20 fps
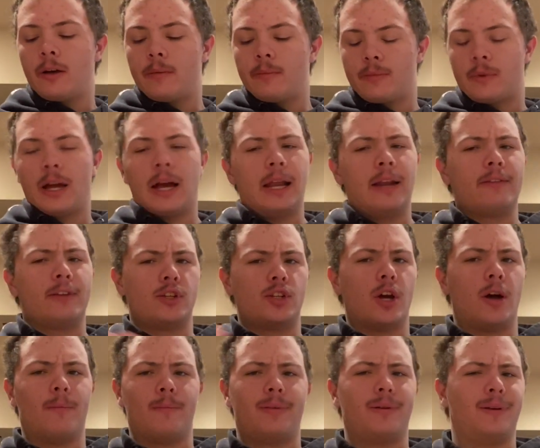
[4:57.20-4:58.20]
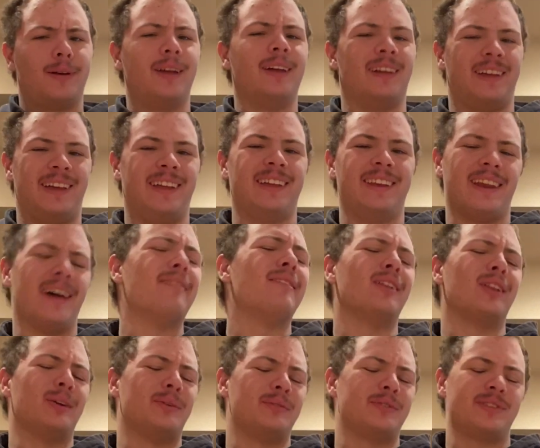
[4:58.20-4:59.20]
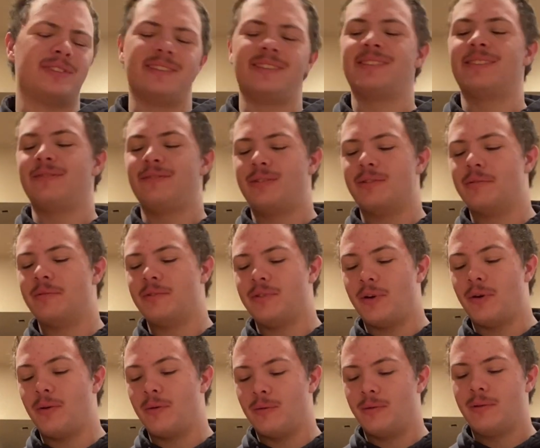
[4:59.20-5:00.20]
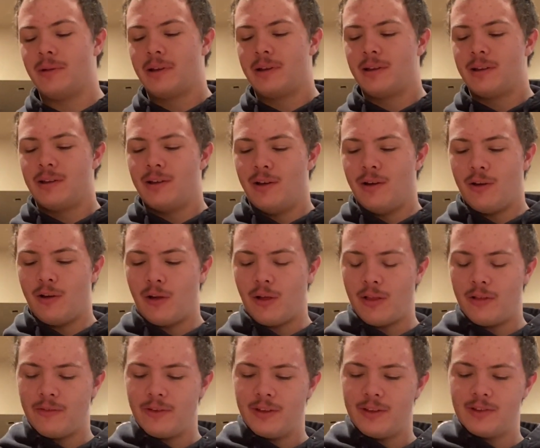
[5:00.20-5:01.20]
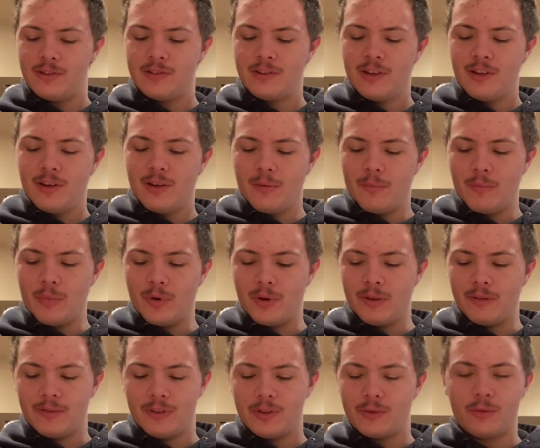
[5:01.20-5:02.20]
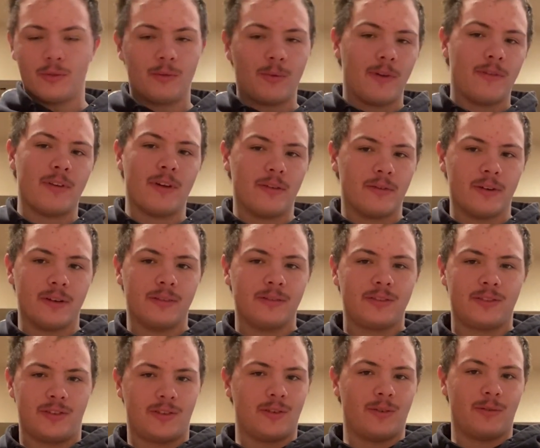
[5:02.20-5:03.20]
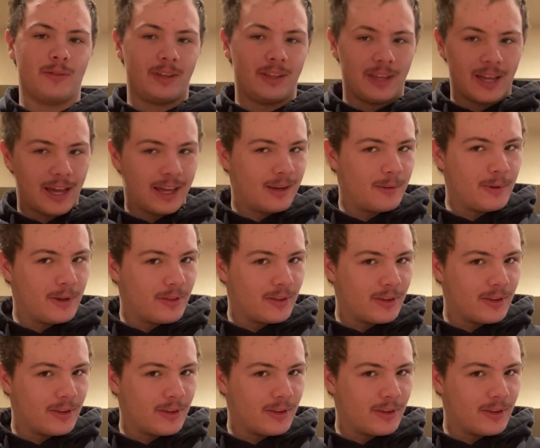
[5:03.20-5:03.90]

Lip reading: kind of a jump in evolutions if you know all of his. but this one's my favorite, so he had to be in the